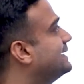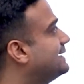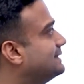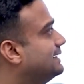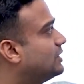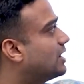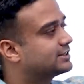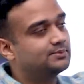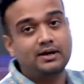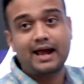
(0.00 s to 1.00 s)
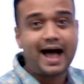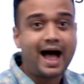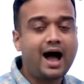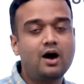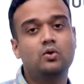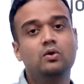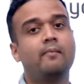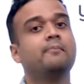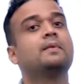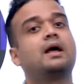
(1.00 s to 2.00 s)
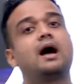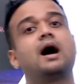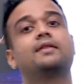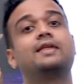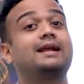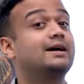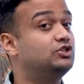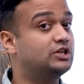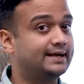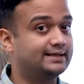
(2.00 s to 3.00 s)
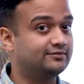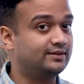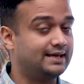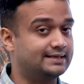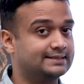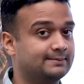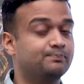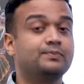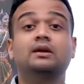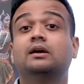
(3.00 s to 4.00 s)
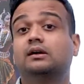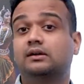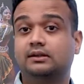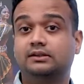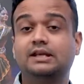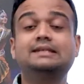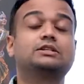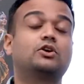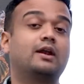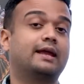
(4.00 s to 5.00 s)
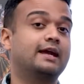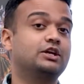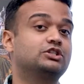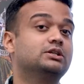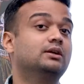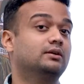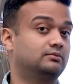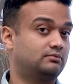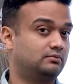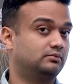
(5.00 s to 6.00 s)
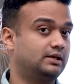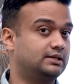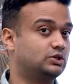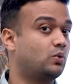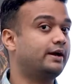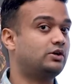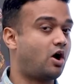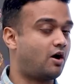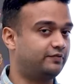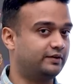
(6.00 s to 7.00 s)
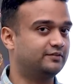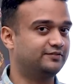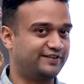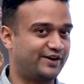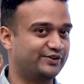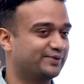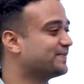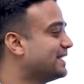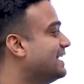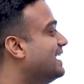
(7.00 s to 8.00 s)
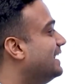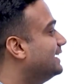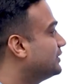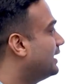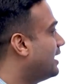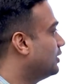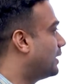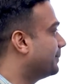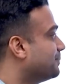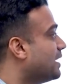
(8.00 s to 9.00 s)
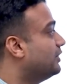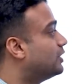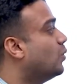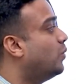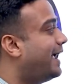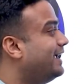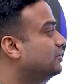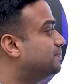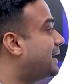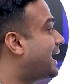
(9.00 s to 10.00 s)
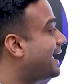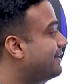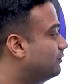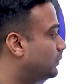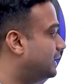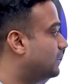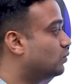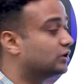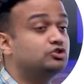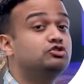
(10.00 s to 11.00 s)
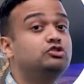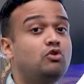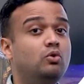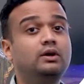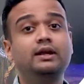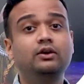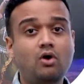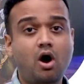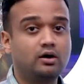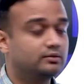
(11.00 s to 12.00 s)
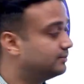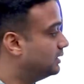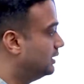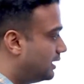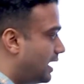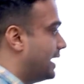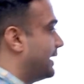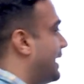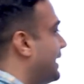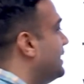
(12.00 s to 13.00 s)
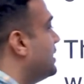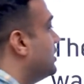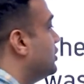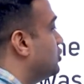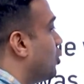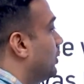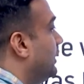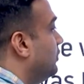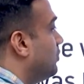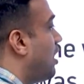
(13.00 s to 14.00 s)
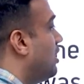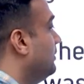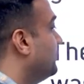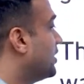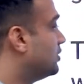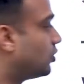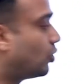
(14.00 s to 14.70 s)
seriously talks about how uh, that adjective is. This collocation is quite often found. Let's look at another one. The way you behaved with him was totally wrong. Again, totally wrong,